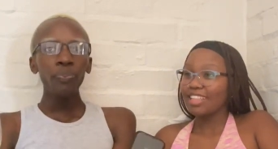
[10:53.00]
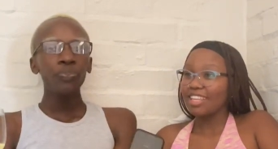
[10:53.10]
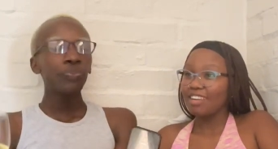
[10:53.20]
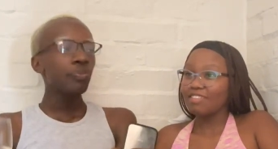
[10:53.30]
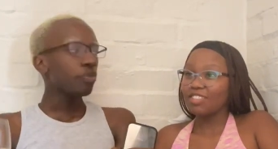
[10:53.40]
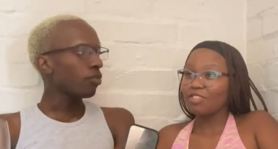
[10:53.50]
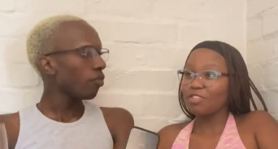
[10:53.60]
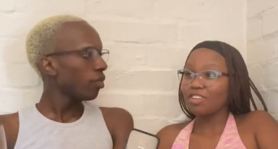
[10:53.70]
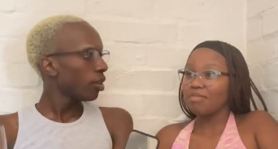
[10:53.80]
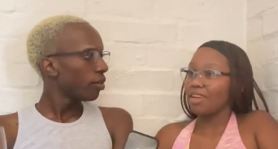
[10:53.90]
Speaker 1: that have just
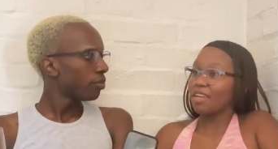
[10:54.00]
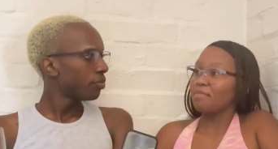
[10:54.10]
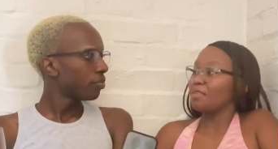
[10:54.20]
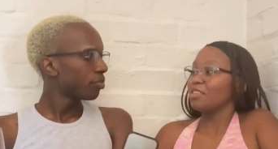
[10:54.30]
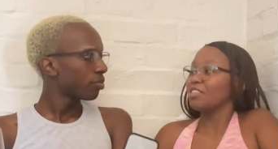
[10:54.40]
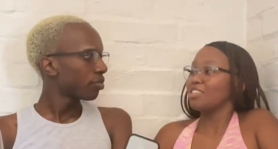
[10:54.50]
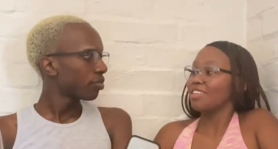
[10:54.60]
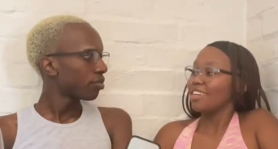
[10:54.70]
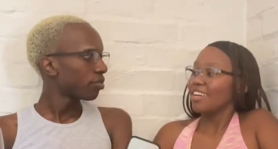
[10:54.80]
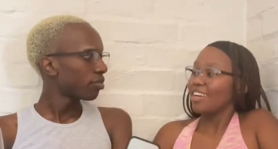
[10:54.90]
ruined my image
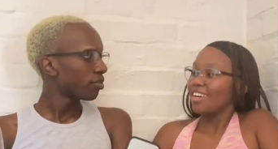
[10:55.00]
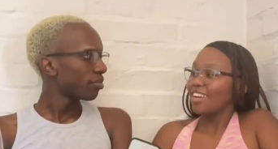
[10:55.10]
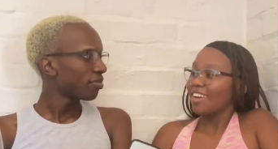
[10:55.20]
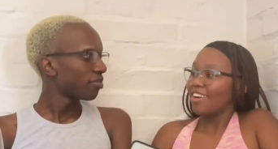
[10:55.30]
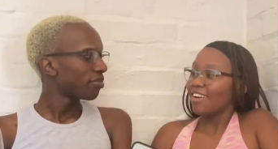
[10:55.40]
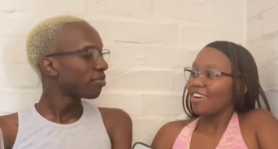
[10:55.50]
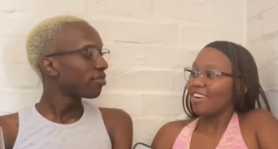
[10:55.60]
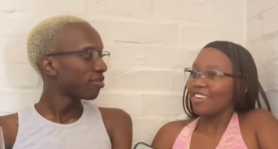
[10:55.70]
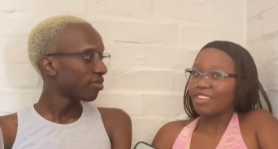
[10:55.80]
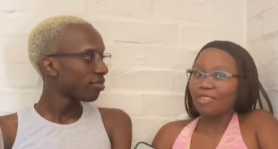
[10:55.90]

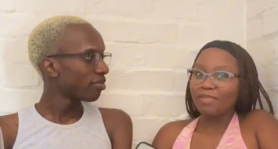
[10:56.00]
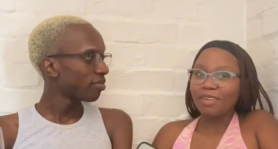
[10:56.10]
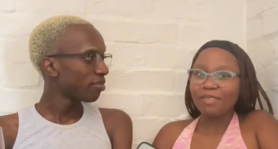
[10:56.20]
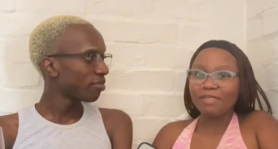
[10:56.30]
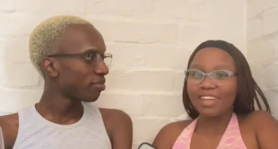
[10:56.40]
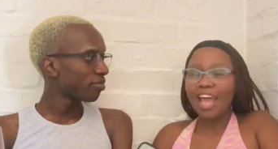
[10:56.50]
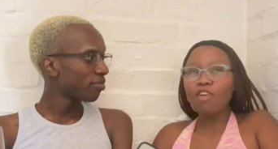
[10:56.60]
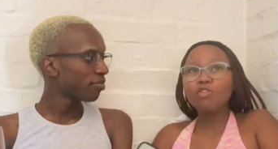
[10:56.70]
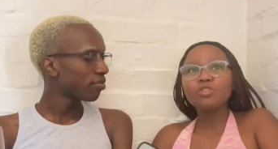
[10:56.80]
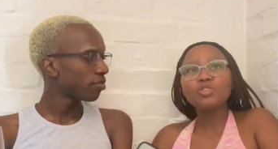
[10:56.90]
on Kopano men, and
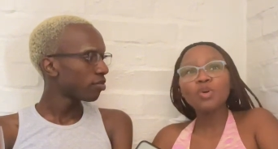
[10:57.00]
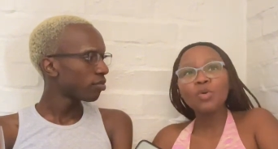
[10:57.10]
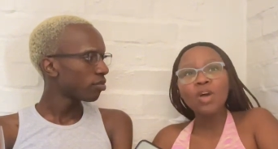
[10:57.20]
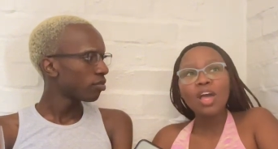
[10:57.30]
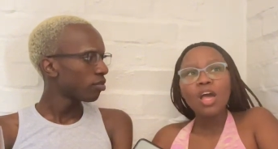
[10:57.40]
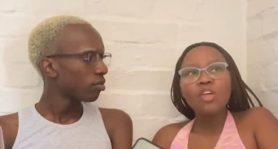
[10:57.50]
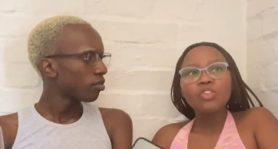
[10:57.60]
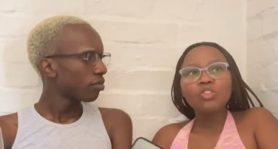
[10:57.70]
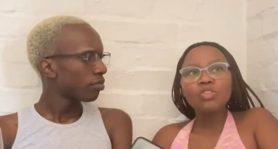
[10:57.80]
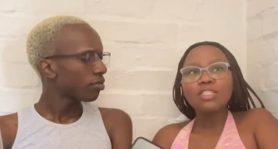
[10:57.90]
also
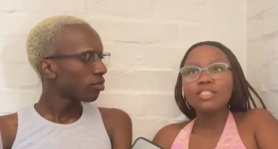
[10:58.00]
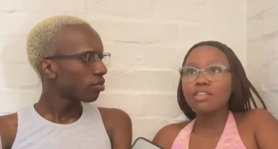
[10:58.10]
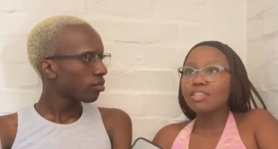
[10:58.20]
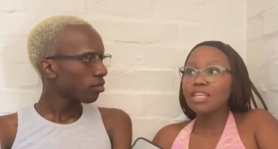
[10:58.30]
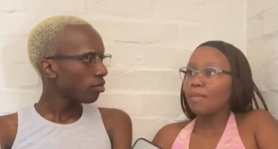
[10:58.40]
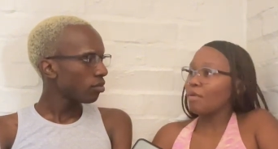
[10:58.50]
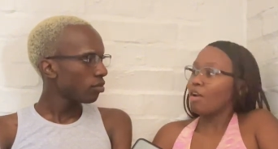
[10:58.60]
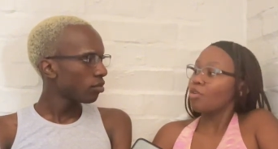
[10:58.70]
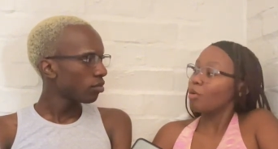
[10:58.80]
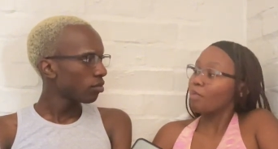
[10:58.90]
do you know the stereotype
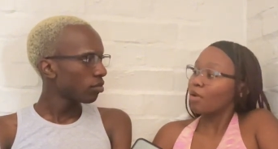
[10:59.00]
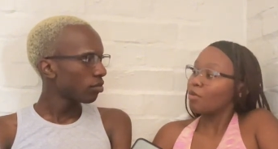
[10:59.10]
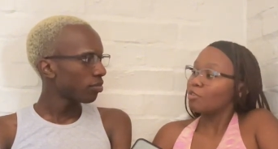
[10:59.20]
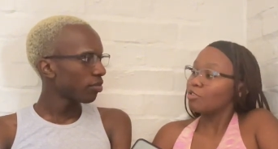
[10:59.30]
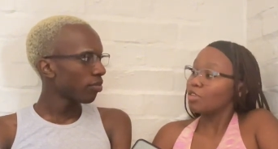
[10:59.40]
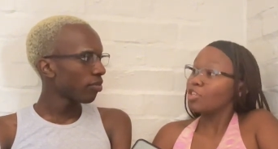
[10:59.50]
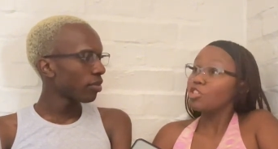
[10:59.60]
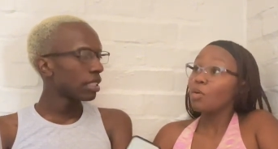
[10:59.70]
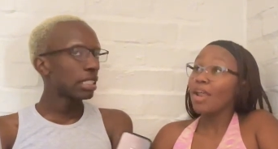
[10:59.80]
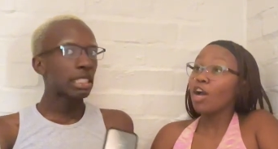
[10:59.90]
around Kopano, dude?
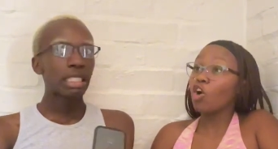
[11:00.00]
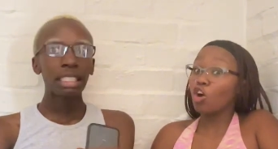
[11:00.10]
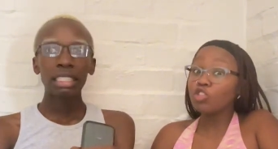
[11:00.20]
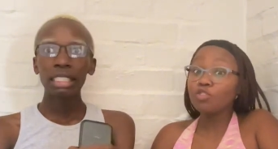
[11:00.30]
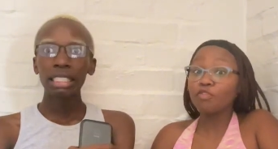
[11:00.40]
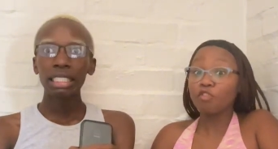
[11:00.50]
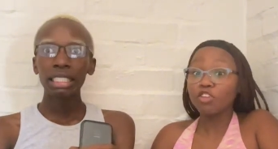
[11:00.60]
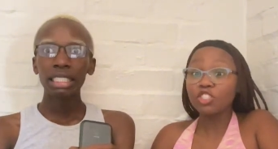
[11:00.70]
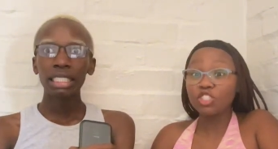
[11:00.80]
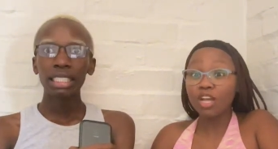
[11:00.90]
Literally, when I got to
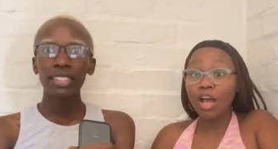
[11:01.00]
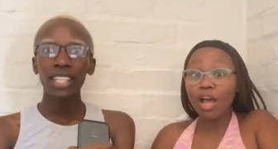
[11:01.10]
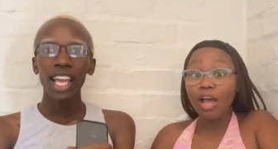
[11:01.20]
first year,